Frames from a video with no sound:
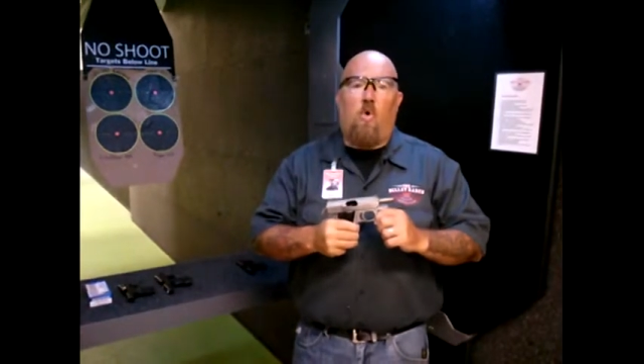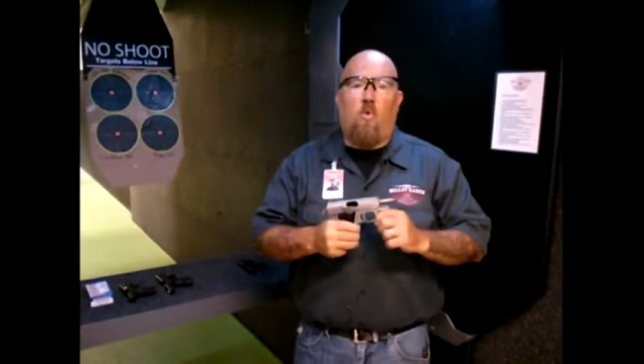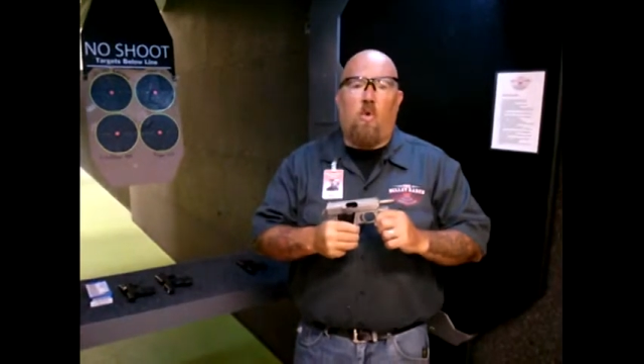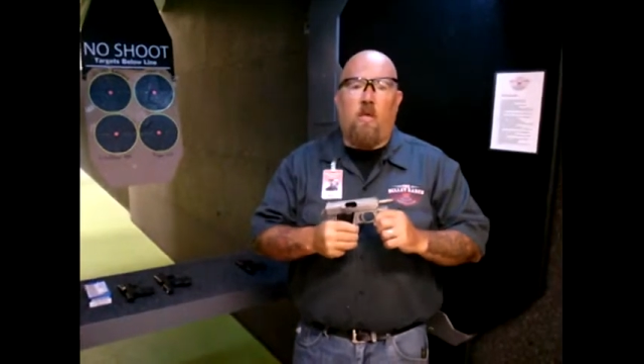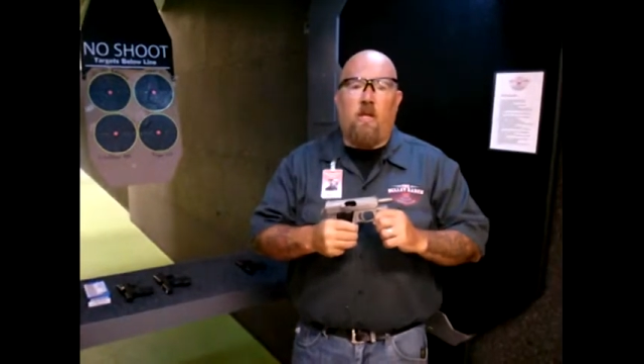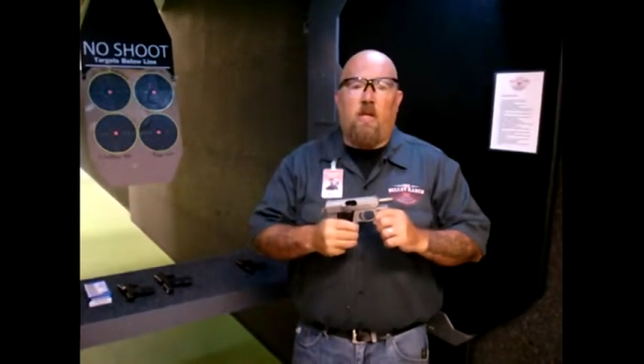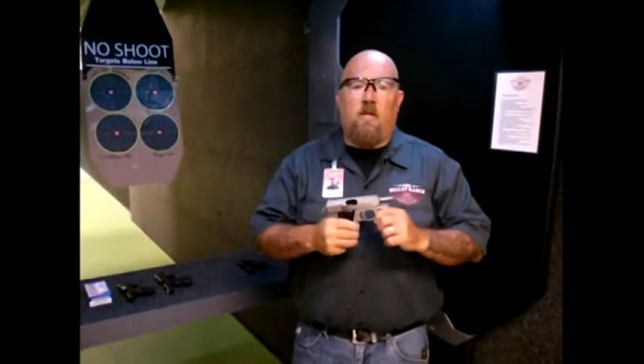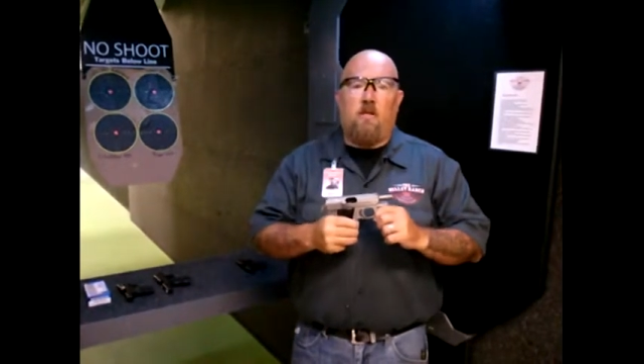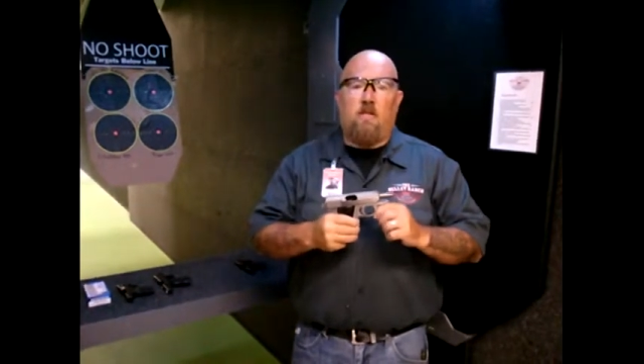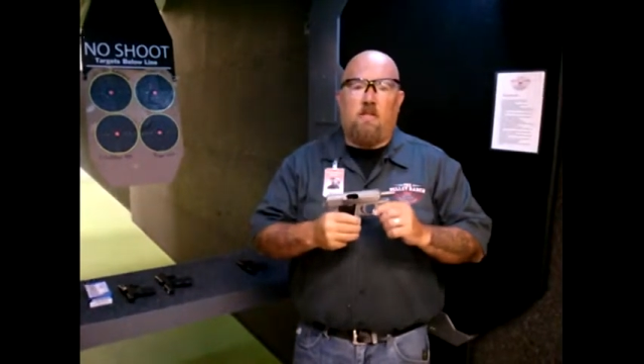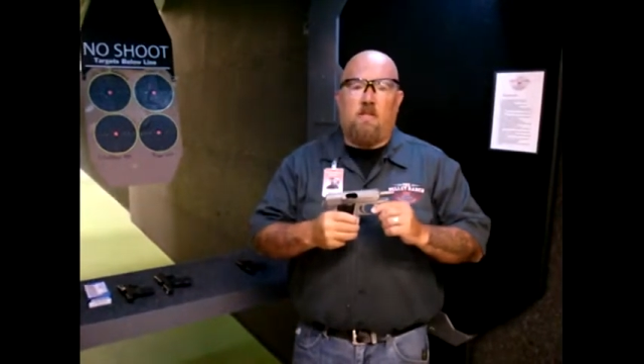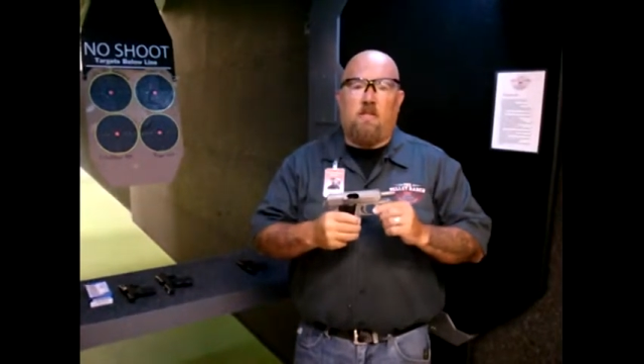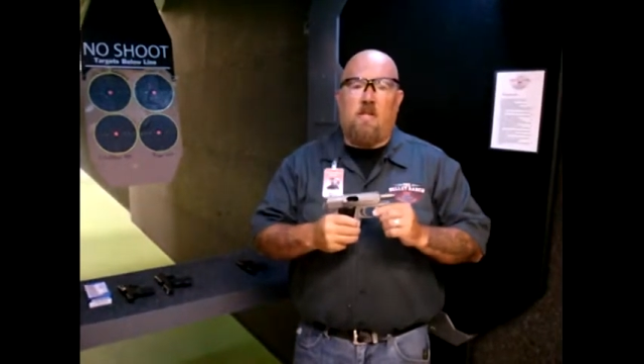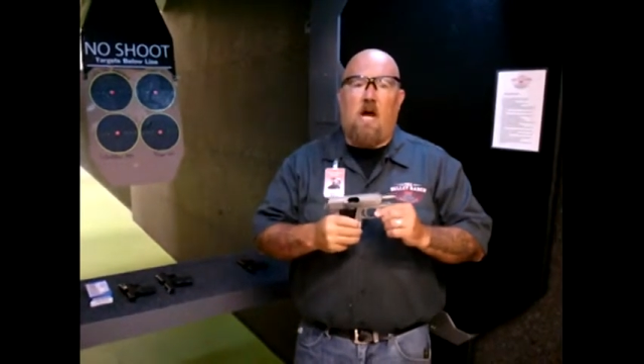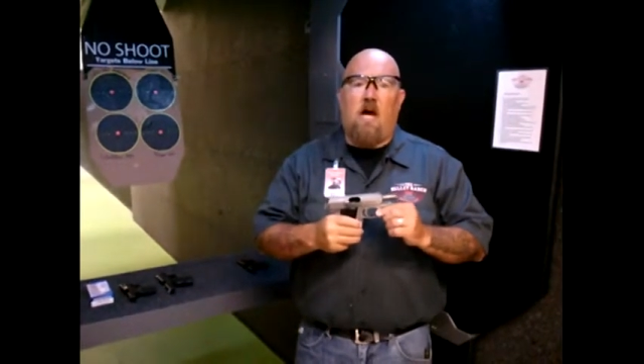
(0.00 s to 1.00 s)
only
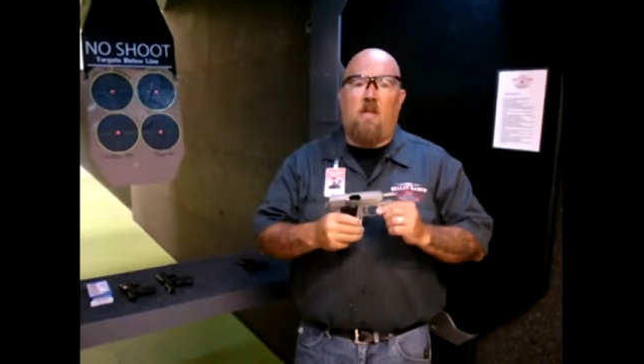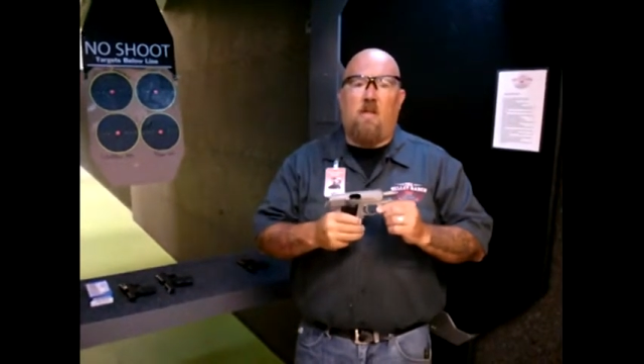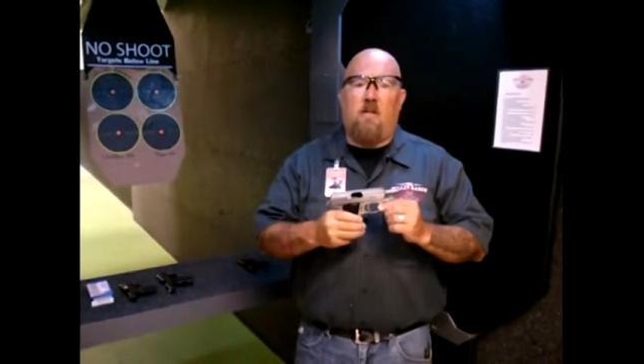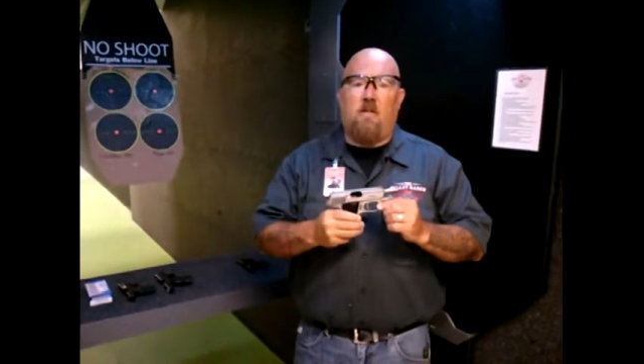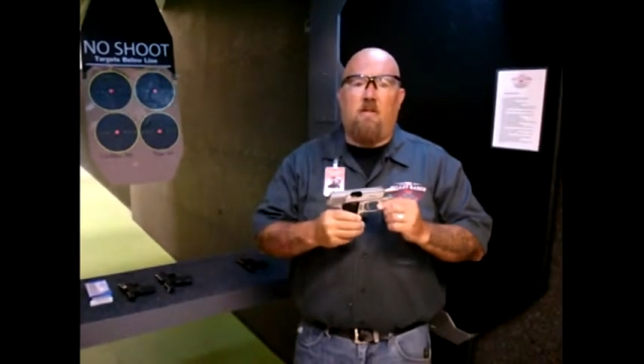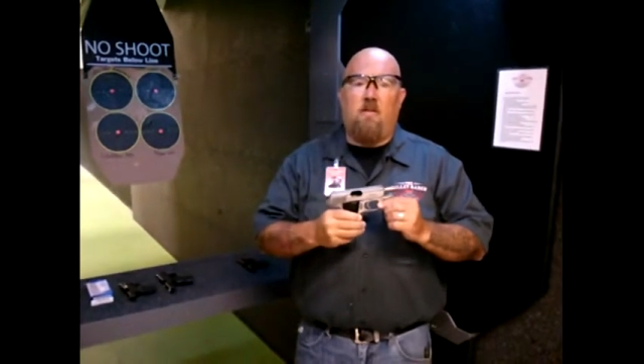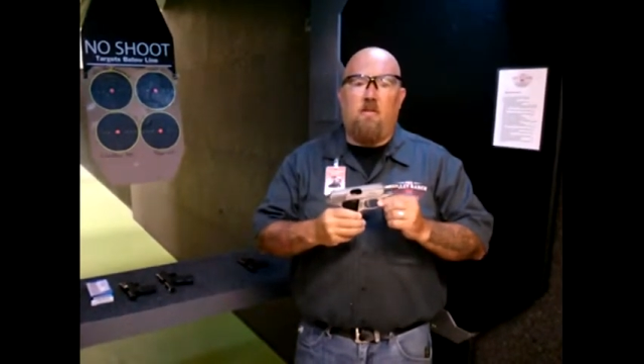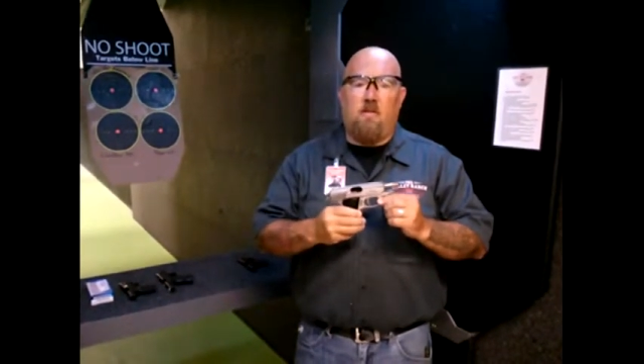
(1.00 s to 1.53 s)
solid